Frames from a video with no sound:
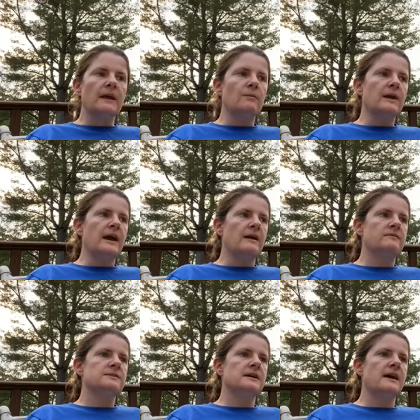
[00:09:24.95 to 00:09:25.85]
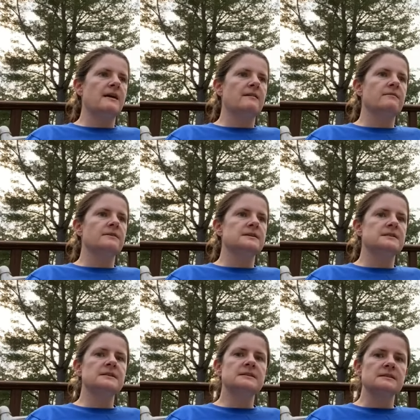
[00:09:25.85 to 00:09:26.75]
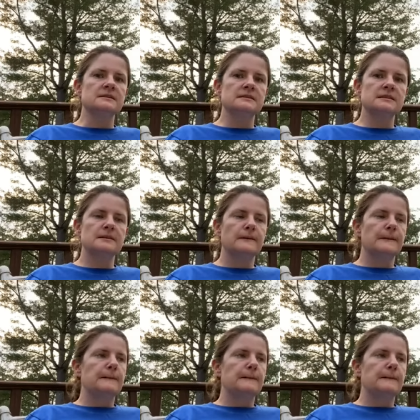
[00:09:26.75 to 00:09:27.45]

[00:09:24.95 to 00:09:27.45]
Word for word: and we have to have assistance,